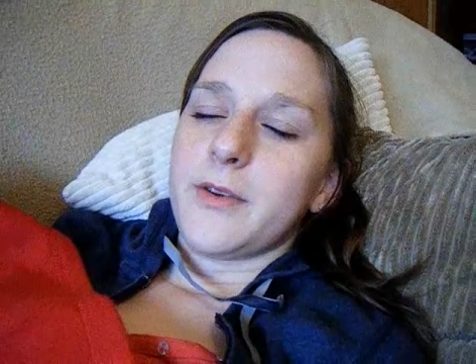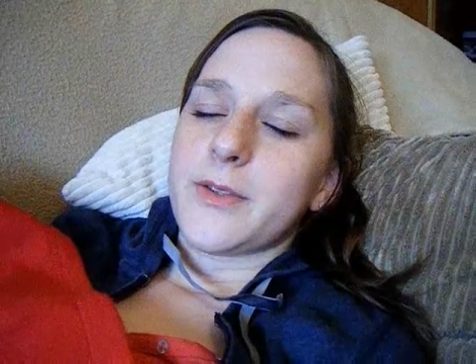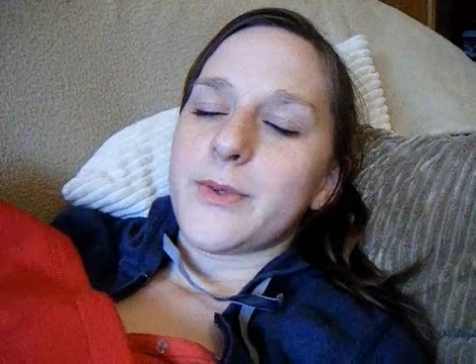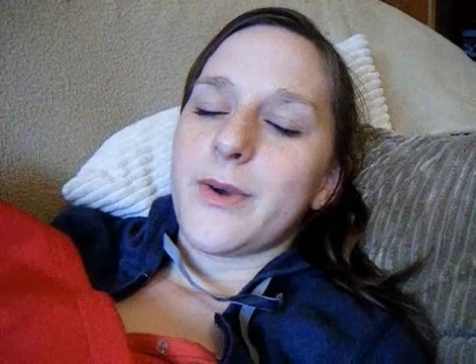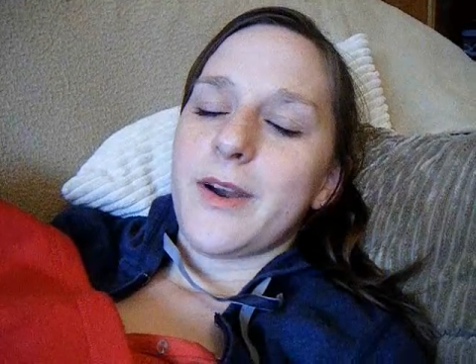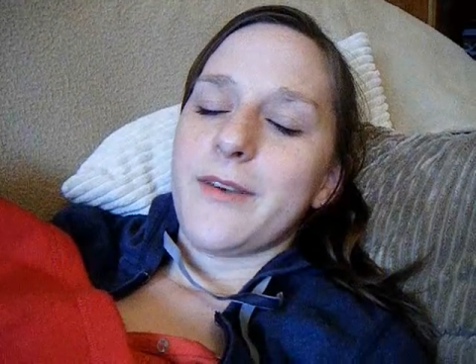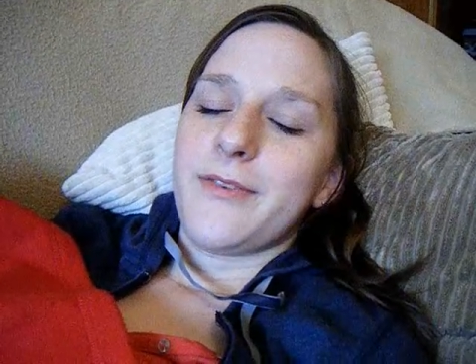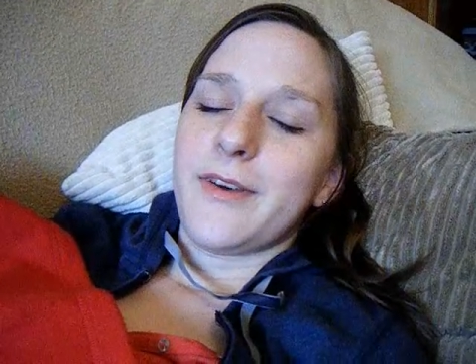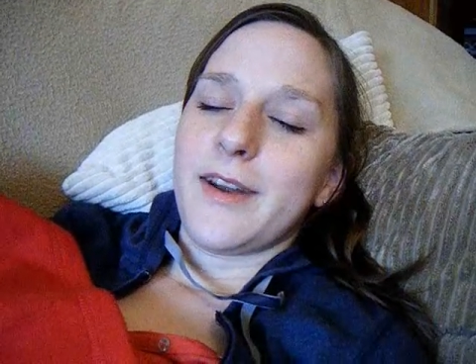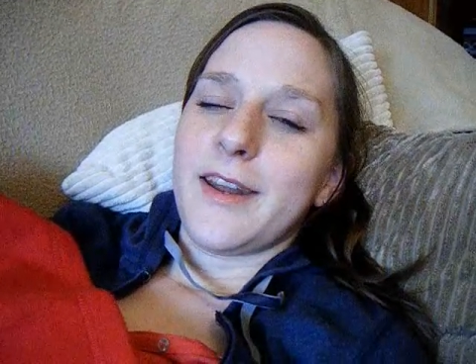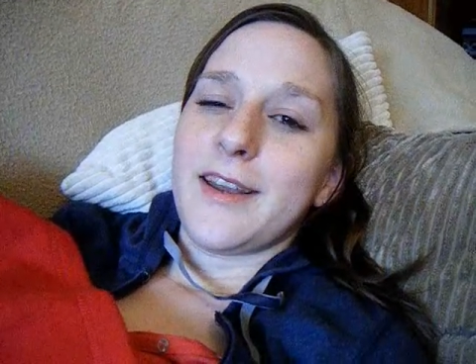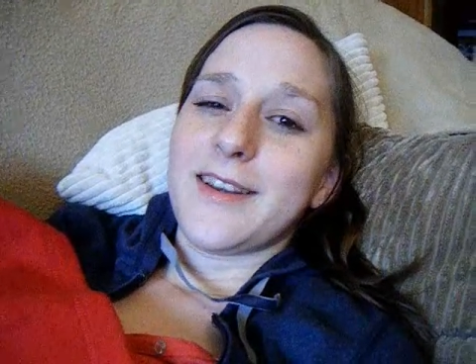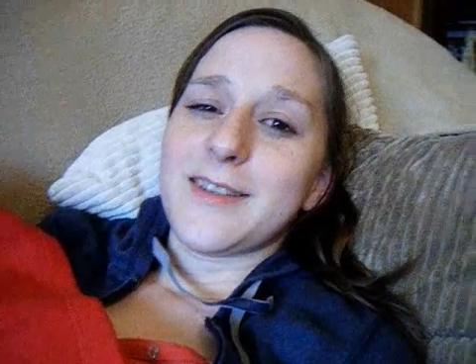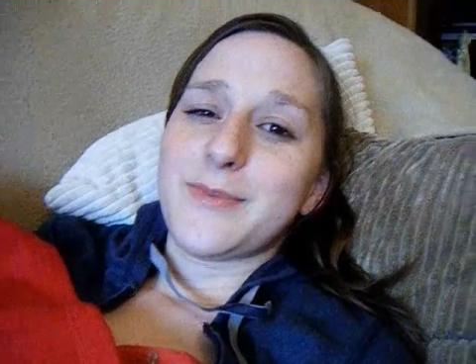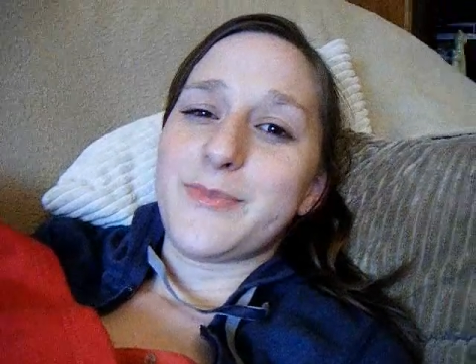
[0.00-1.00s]
It was quite
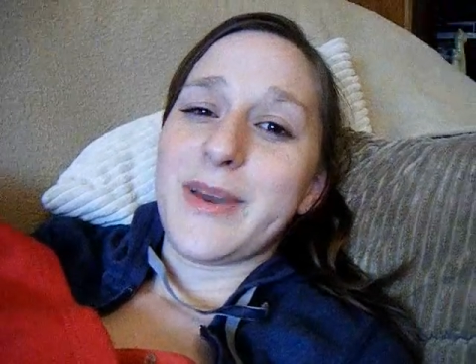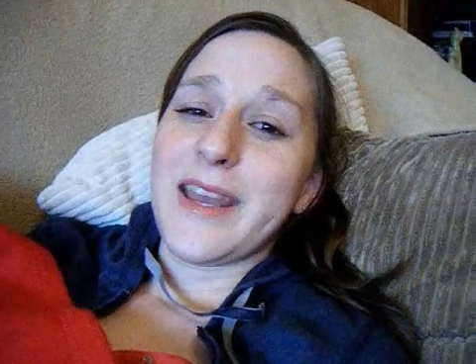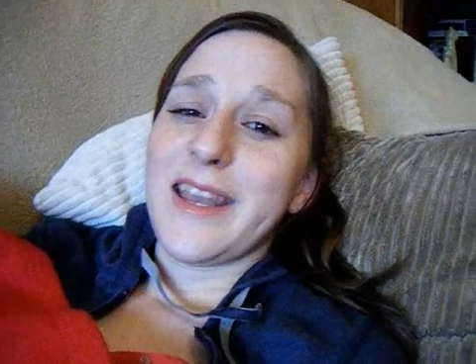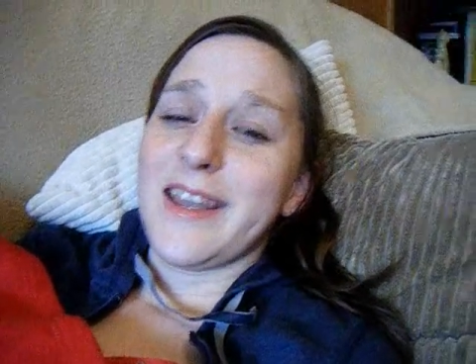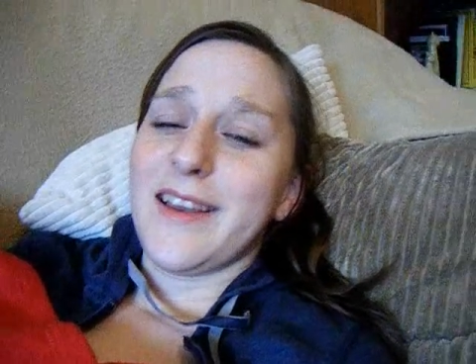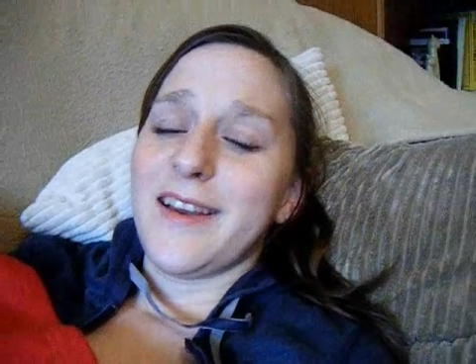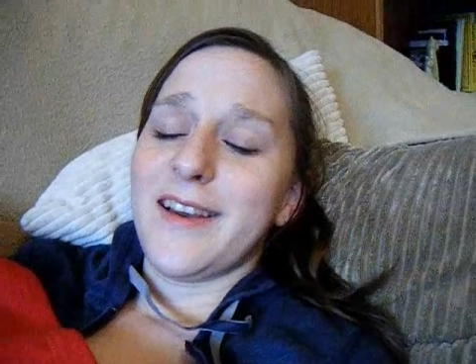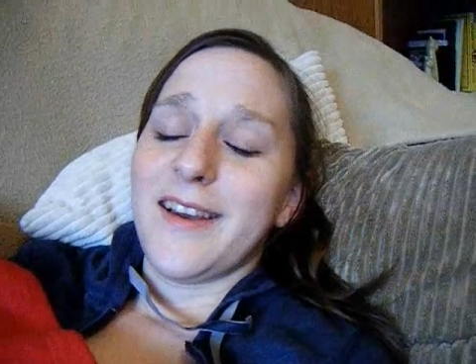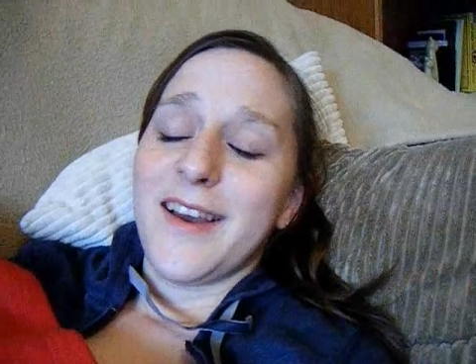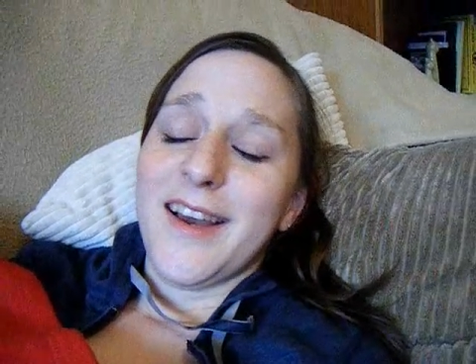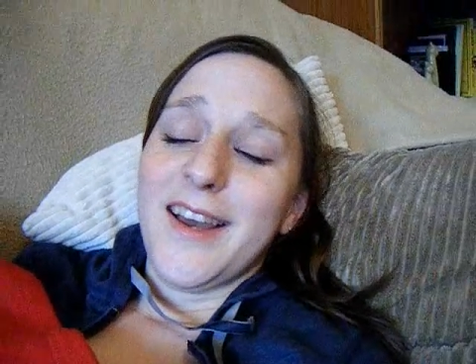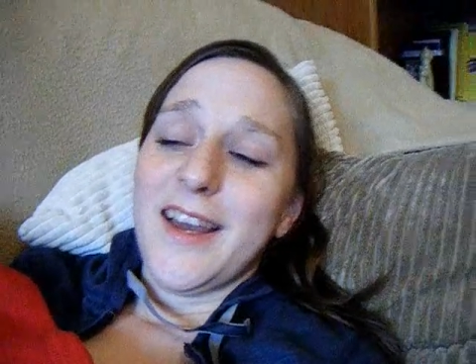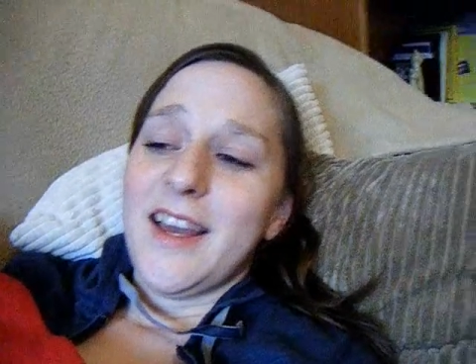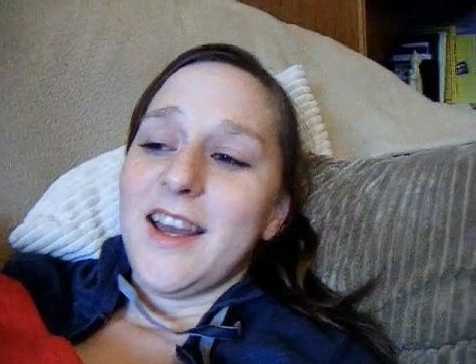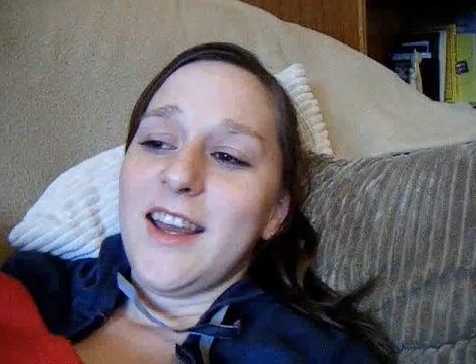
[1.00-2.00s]
funny because Pete,
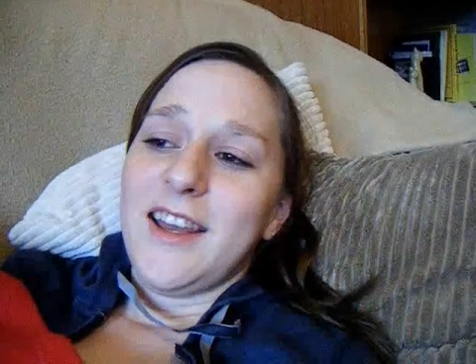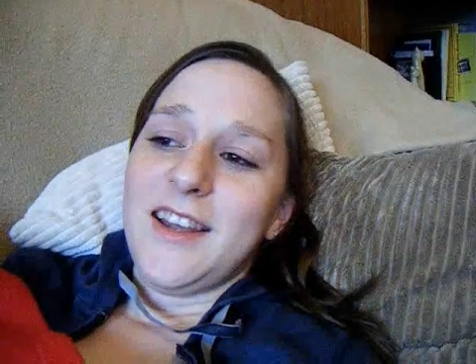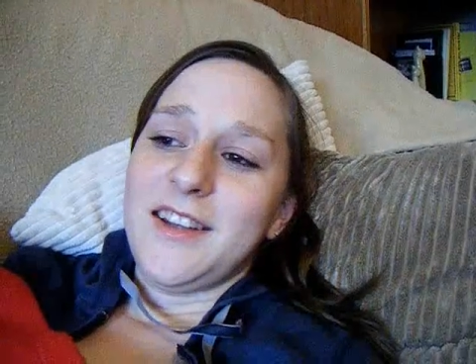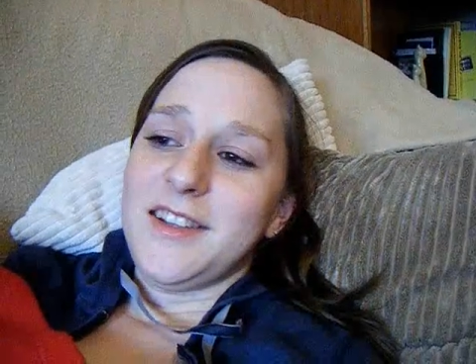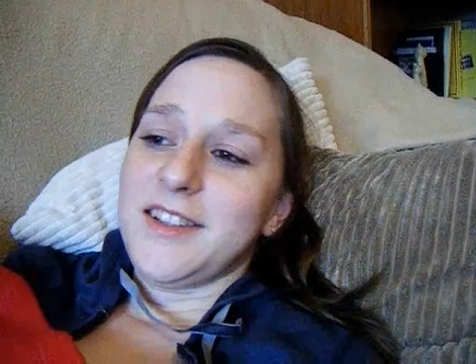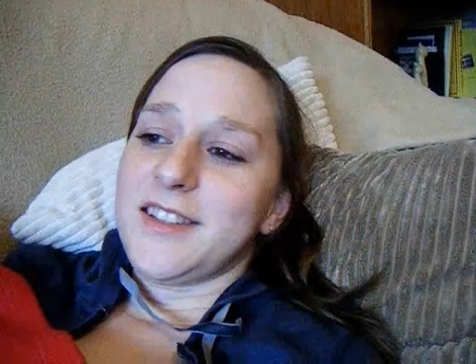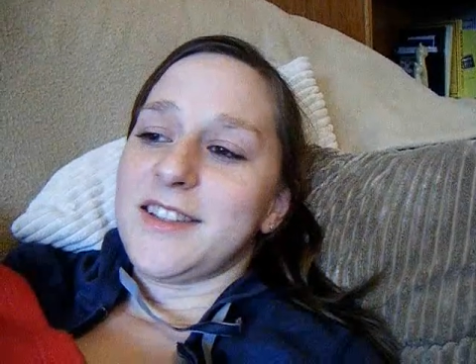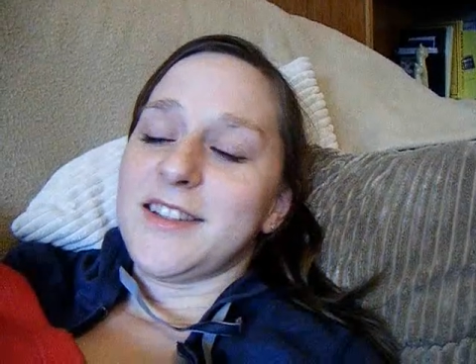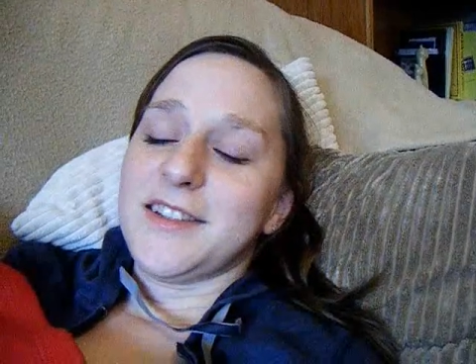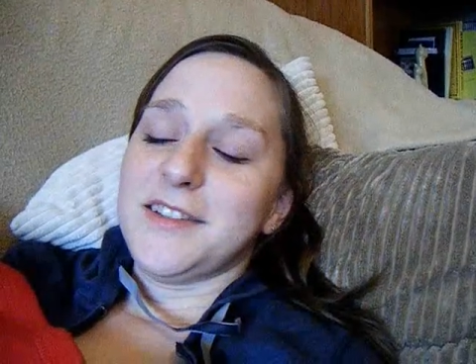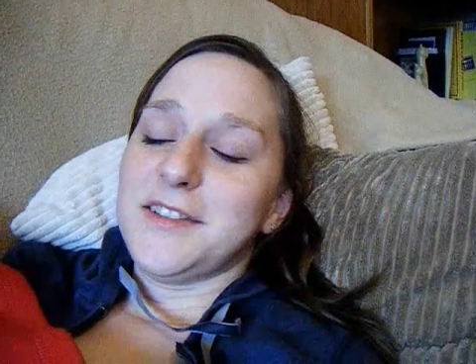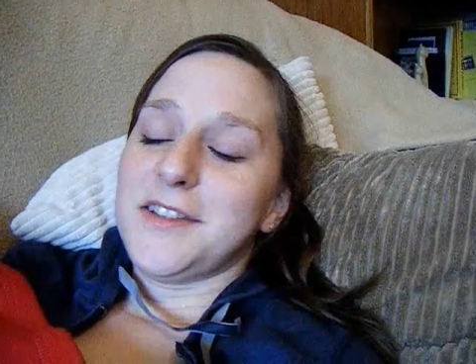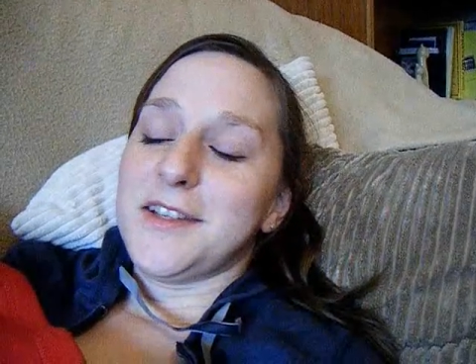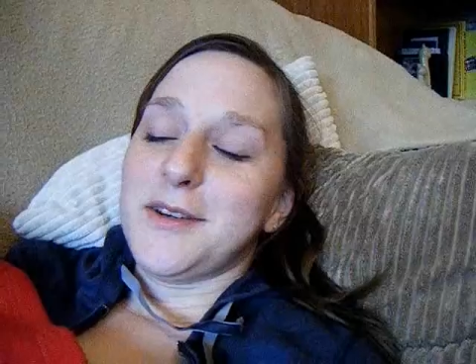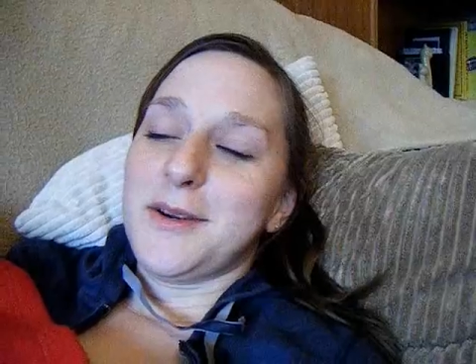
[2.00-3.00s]
he just
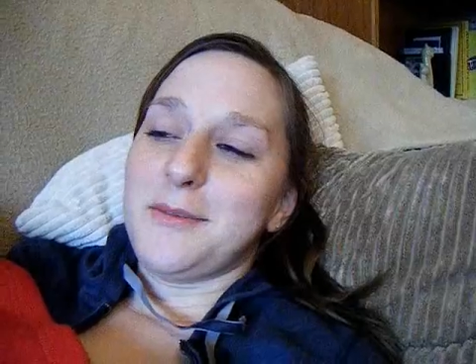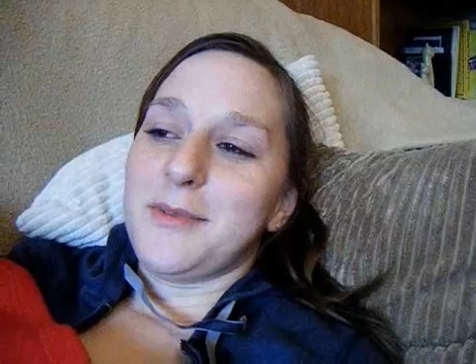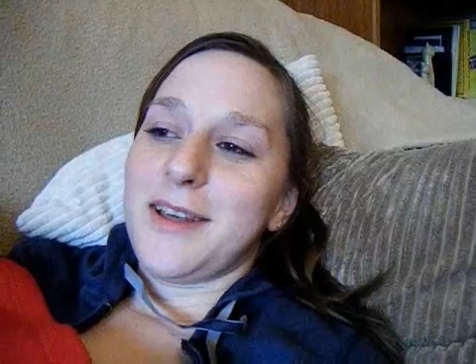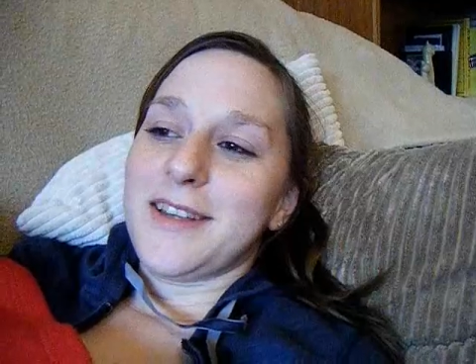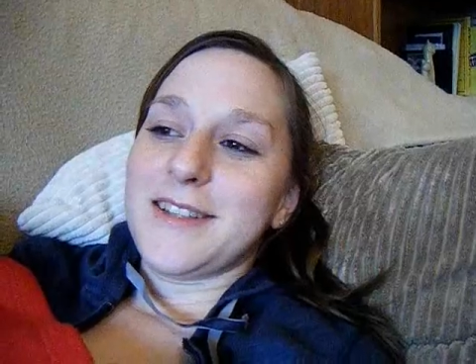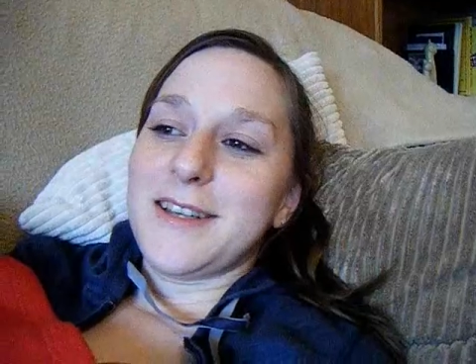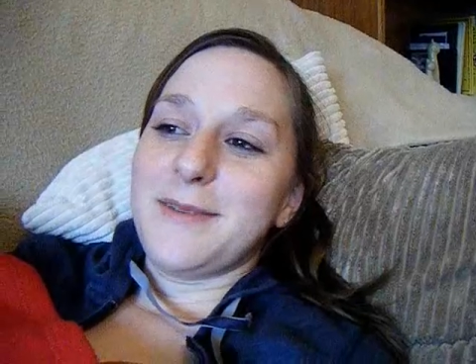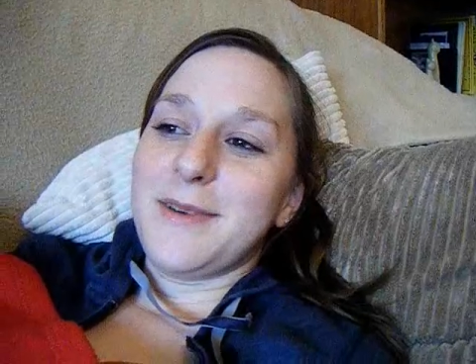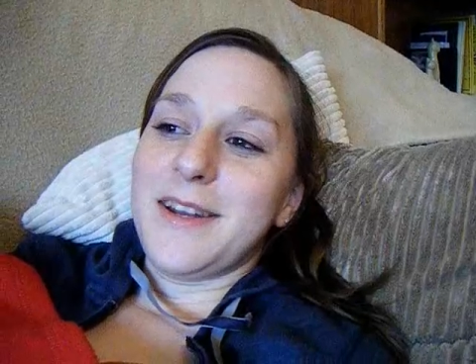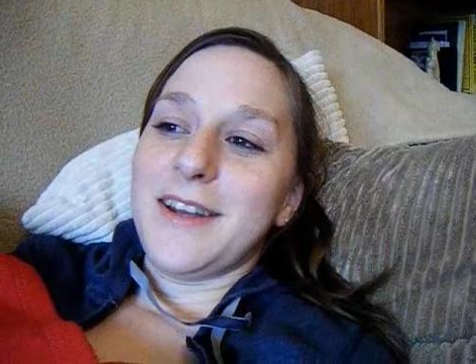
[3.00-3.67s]
couldn't do it, bless him.